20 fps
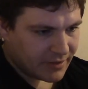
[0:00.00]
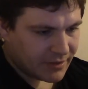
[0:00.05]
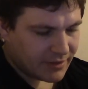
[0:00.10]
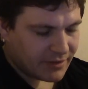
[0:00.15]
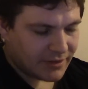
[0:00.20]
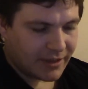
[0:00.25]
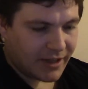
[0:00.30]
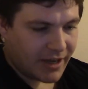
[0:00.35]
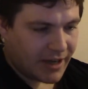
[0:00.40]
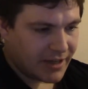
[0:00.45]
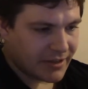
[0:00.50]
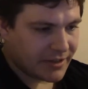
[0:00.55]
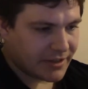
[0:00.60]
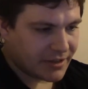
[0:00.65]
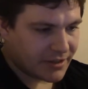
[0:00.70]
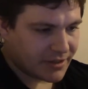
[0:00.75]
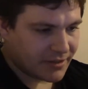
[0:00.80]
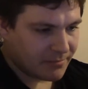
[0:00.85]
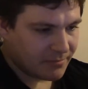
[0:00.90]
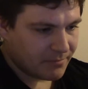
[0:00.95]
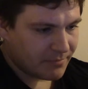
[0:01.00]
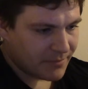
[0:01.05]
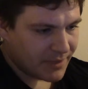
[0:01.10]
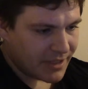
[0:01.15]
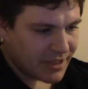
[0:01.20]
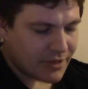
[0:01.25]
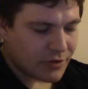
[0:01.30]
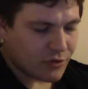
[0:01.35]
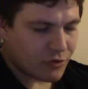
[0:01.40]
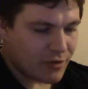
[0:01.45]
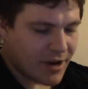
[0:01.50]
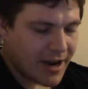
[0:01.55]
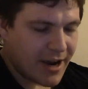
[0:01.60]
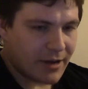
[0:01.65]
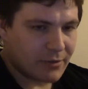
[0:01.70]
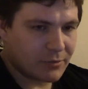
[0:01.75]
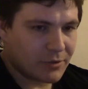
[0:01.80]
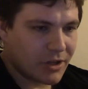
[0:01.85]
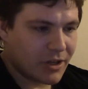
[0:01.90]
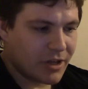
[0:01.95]
dice each
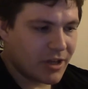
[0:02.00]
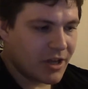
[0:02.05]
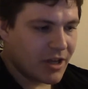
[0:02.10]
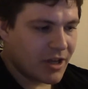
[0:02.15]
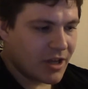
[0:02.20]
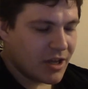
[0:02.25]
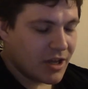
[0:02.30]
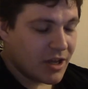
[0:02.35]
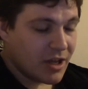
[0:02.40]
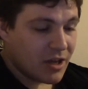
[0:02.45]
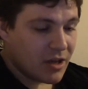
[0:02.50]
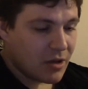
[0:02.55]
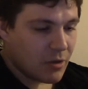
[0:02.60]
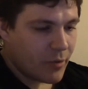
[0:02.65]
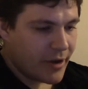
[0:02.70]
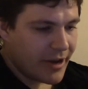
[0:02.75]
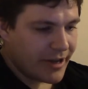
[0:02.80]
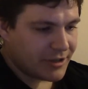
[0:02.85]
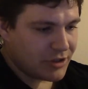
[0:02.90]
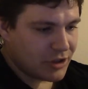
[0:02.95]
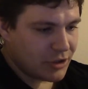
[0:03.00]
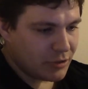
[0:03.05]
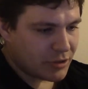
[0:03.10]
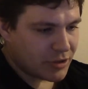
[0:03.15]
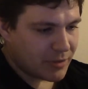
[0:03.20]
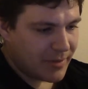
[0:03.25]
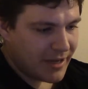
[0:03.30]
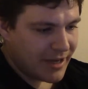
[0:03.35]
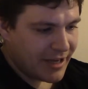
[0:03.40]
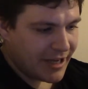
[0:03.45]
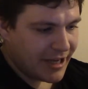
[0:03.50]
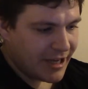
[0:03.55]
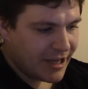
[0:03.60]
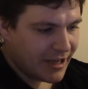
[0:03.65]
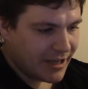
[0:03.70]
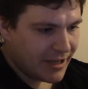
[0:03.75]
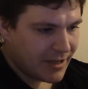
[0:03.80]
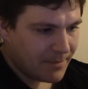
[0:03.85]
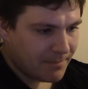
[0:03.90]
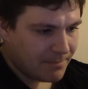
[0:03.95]
round, which used to be
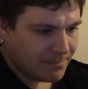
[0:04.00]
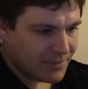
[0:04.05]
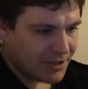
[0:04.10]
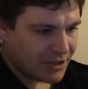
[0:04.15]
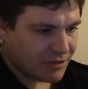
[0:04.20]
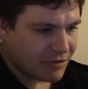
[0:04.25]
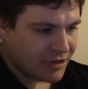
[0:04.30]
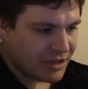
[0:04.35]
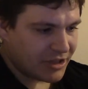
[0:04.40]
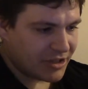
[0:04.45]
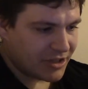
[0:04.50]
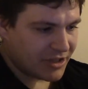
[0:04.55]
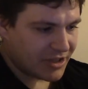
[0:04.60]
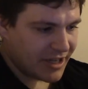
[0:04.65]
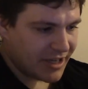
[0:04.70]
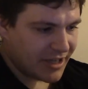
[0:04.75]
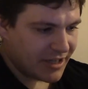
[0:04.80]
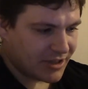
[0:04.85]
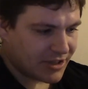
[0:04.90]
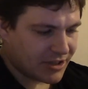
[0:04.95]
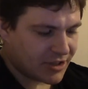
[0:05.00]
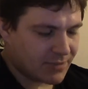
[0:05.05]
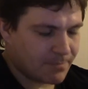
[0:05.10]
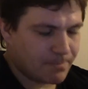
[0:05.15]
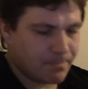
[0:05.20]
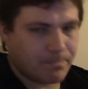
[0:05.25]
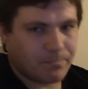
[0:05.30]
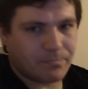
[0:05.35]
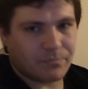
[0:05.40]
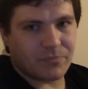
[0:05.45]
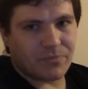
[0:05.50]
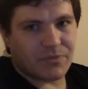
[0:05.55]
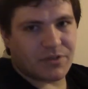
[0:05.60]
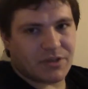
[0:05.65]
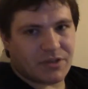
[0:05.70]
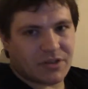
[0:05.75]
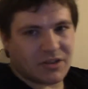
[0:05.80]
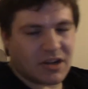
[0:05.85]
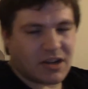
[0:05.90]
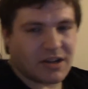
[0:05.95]
decreases his
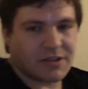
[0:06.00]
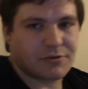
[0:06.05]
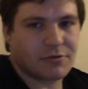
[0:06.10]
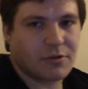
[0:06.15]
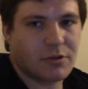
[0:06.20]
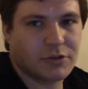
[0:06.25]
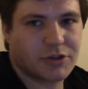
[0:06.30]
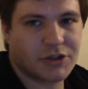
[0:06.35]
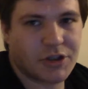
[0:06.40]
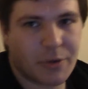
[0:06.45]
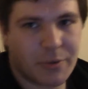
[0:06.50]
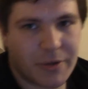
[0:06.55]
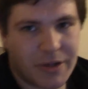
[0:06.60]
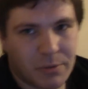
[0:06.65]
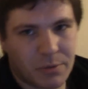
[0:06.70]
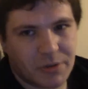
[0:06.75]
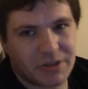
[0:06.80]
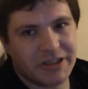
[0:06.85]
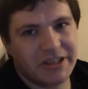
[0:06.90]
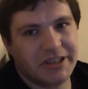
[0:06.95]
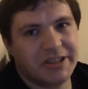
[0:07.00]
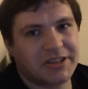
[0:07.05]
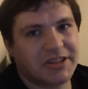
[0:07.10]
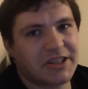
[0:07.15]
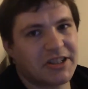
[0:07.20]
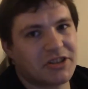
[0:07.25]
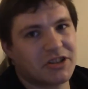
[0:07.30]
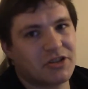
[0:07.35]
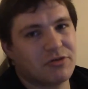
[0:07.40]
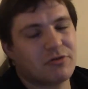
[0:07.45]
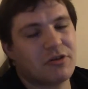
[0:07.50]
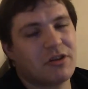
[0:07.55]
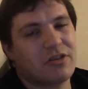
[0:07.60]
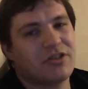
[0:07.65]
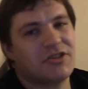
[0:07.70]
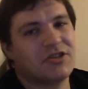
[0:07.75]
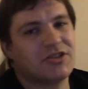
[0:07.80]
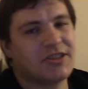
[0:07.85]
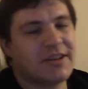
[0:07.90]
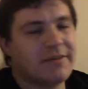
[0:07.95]
dice roll, so he would need 6s rather
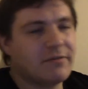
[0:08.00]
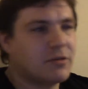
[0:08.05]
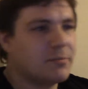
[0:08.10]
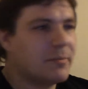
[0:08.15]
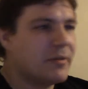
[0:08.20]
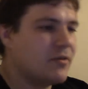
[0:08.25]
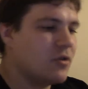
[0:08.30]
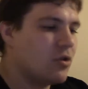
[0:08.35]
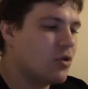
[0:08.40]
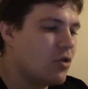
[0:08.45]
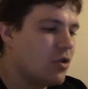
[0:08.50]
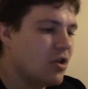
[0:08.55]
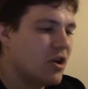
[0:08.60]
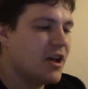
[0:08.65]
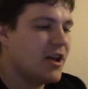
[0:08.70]
than 7s before.